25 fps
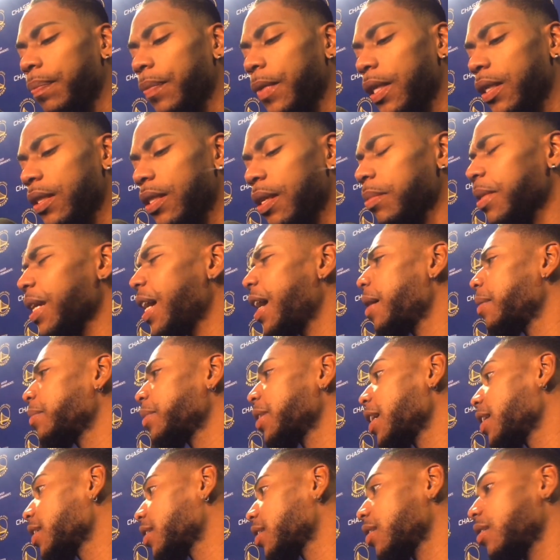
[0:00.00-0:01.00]

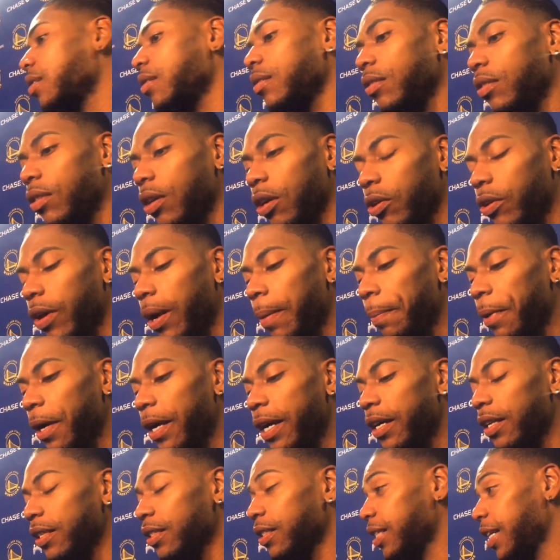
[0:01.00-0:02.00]
Sometimes that's, you know, great
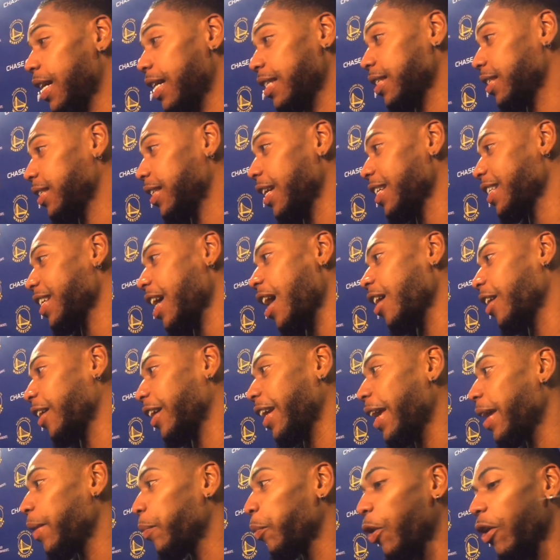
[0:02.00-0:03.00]
players, that's how the
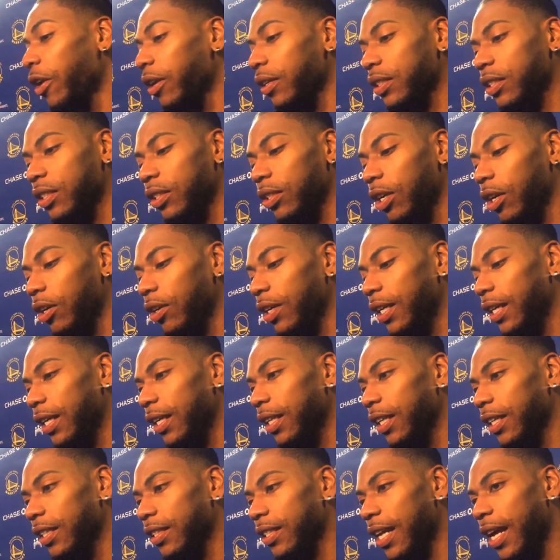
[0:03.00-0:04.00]
game works. You know,
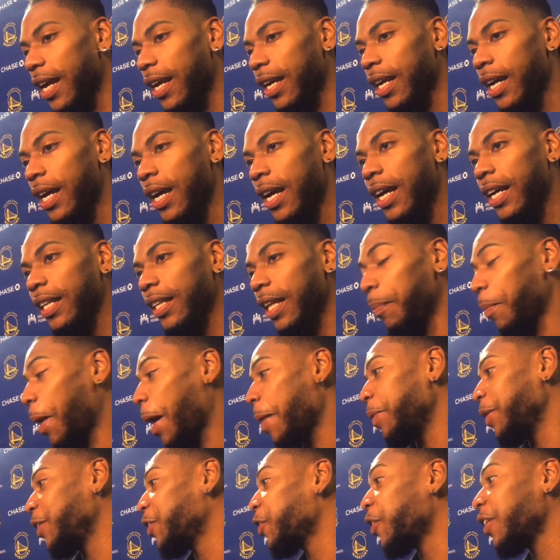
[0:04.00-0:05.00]
it looks like they
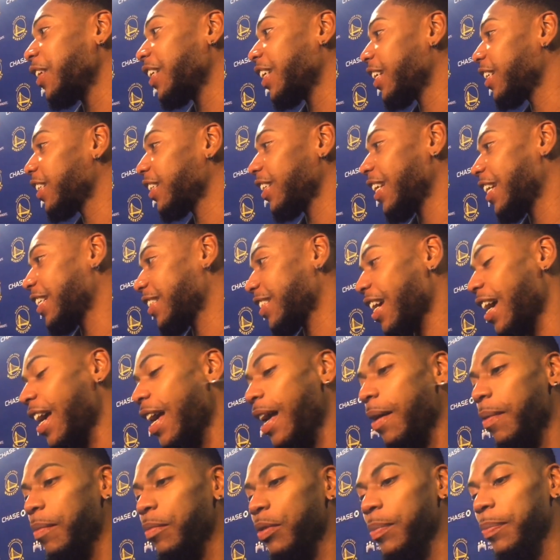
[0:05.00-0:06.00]
might be doing that many
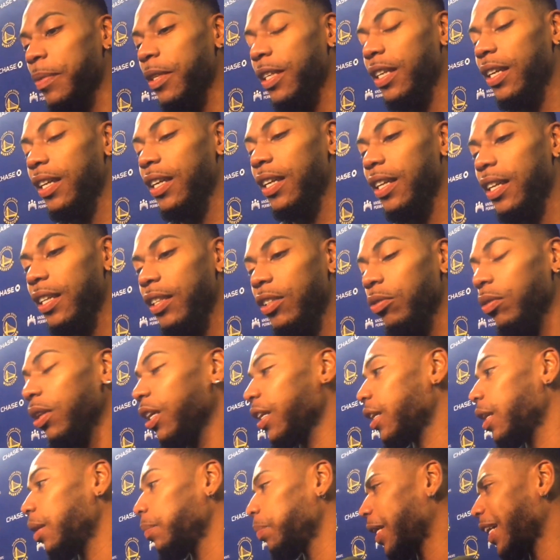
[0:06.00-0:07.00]
times, but you
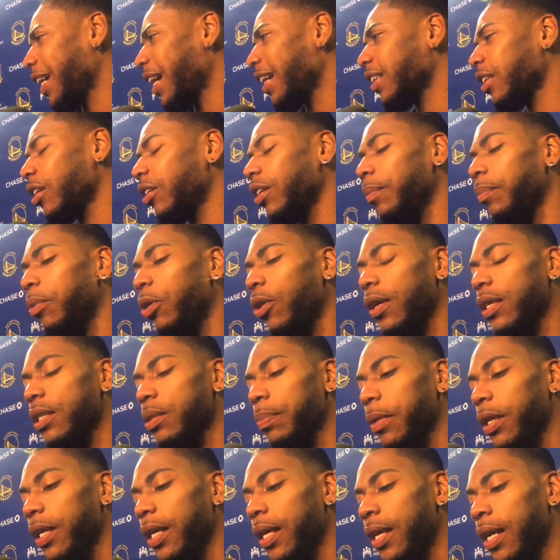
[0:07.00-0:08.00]
look up, they got 30 points.
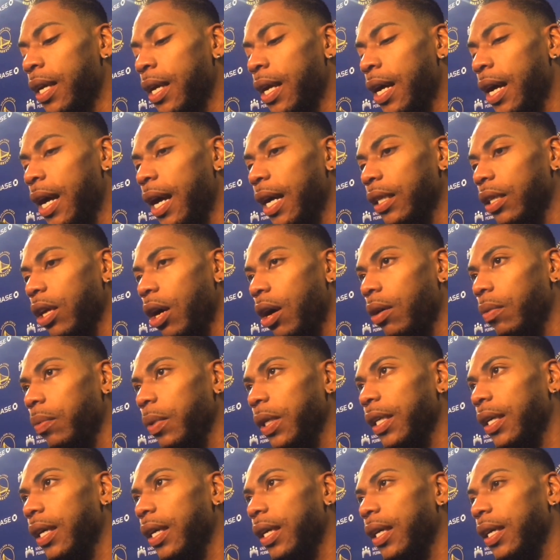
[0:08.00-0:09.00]
But I thought
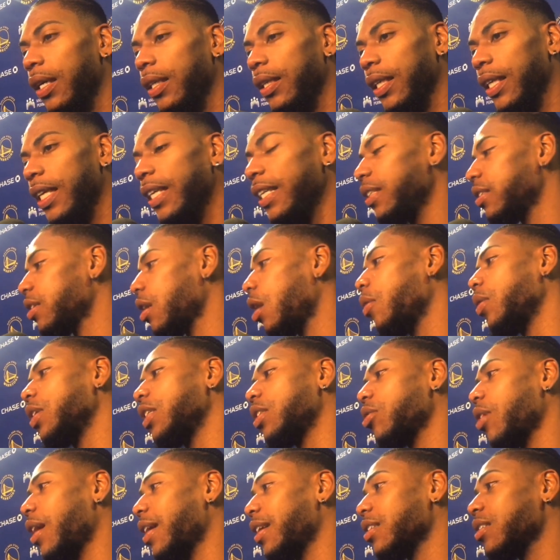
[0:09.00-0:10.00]
the kids
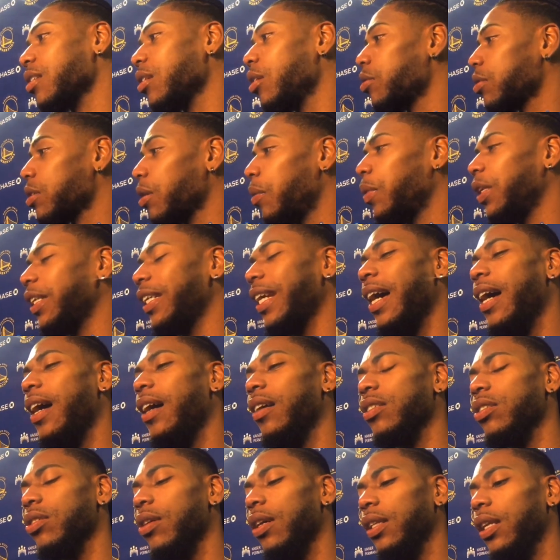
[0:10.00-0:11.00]
always try to slow someone
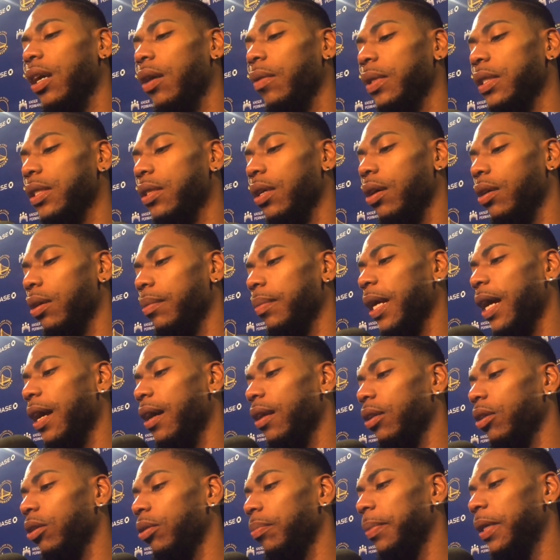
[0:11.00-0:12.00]
down, so I thought we slowed them
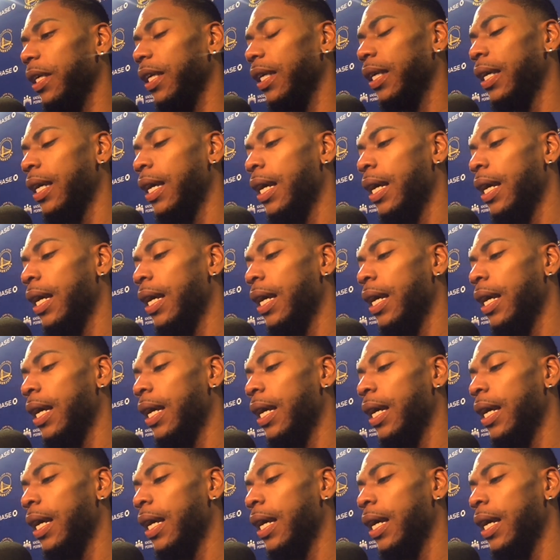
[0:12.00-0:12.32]
down a little bit,